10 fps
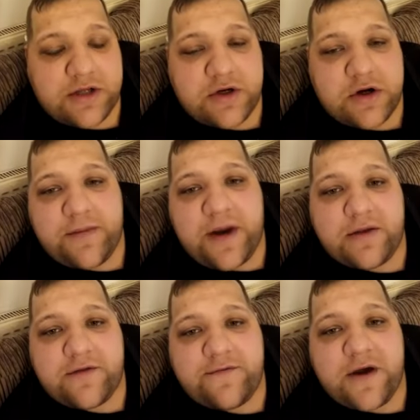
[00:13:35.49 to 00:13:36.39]
I talk about
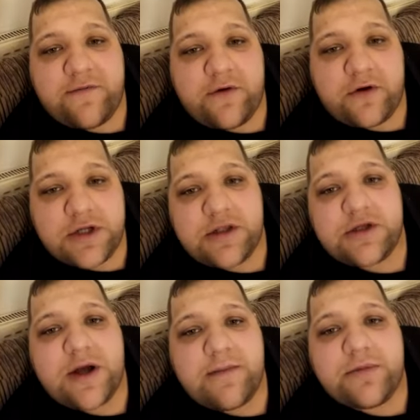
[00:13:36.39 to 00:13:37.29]
the fear for us in the
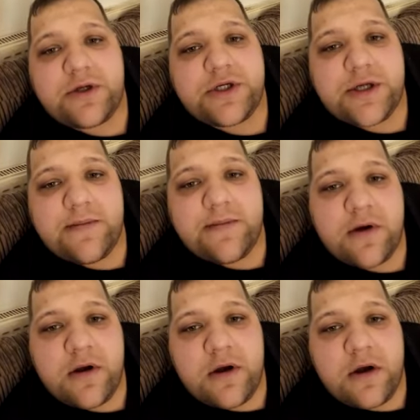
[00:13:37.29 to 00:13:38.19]
championship
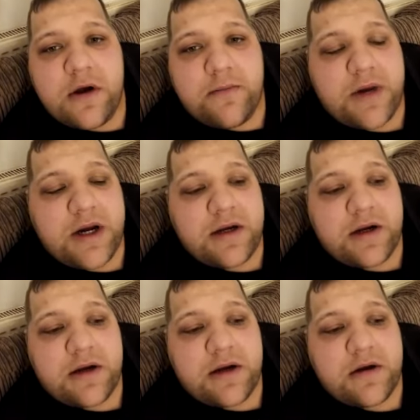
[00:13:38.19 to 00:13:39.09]
being a
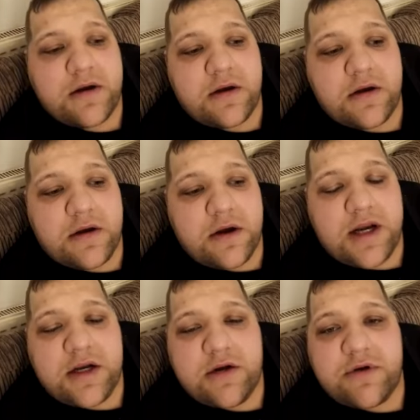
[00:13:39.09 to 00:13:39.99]
uh,
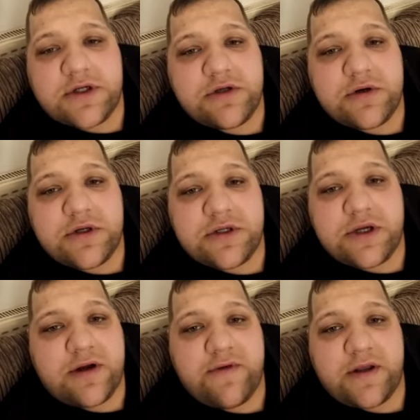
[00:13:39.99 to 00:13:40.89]
hindrance to us,
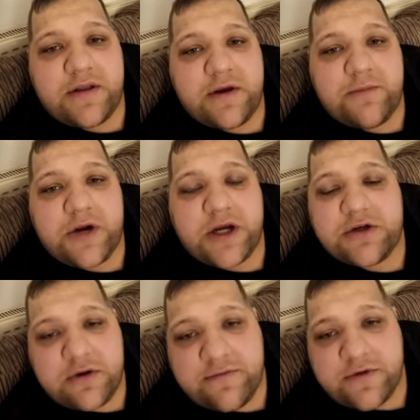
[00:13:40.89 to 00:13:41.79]
and I think the
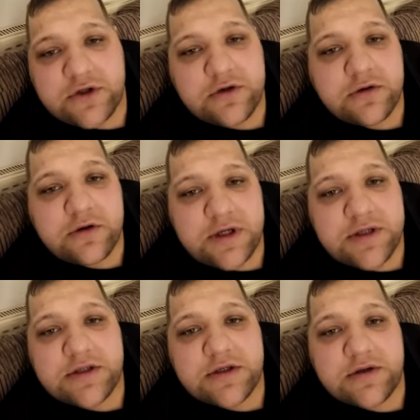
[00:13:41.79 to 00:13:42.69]
pressure for Sunderland
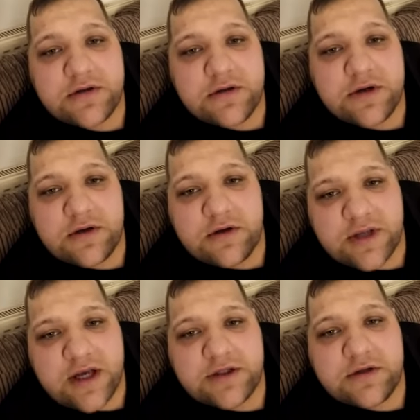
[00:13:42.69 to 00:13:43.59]
is
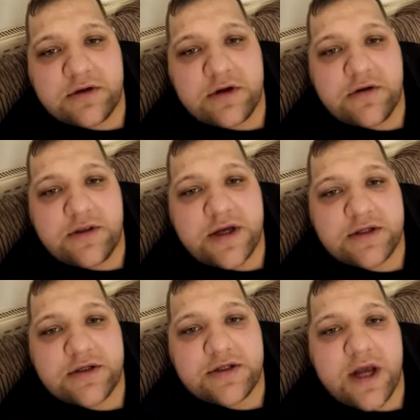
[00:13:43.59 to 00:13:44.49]
that's you know
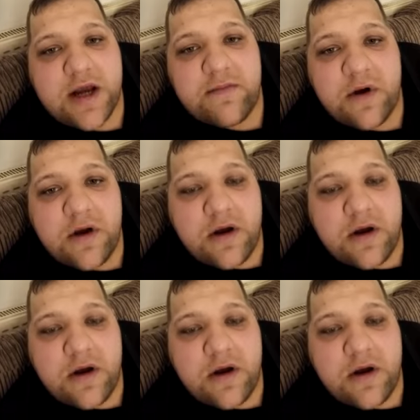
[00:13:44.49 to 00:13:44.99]
that's the same.